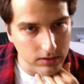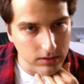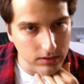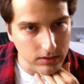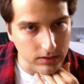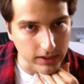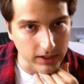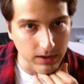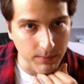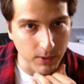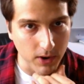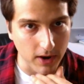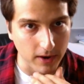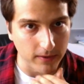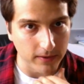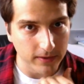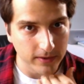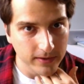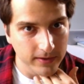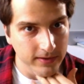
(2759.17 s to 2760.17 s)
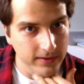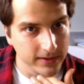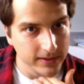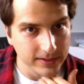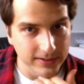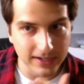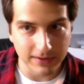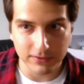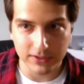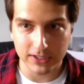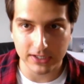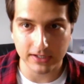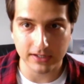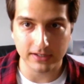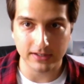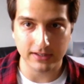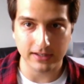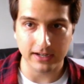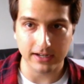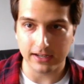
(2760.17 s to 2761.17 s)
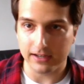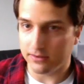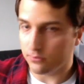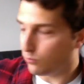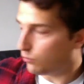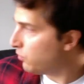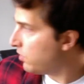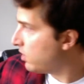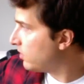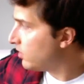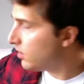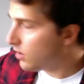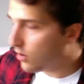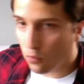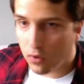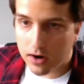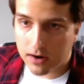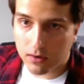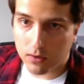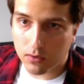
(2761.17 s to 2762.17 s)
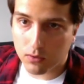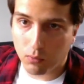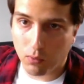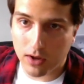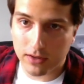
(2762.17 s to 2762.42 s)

Come on, seventeen. They one one one